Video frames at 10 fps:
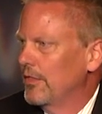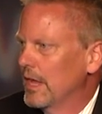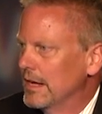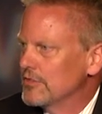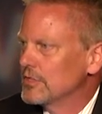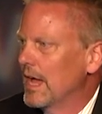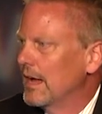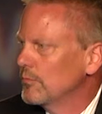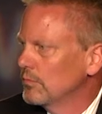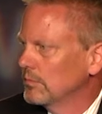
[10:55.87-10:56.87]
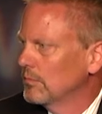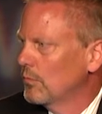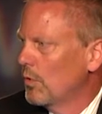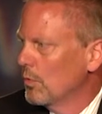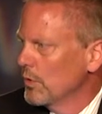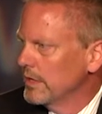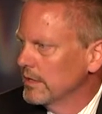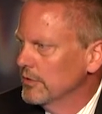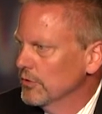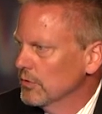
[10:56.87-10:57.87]
that it's not what we
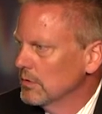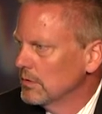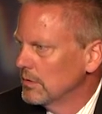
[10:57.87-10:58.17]
can do,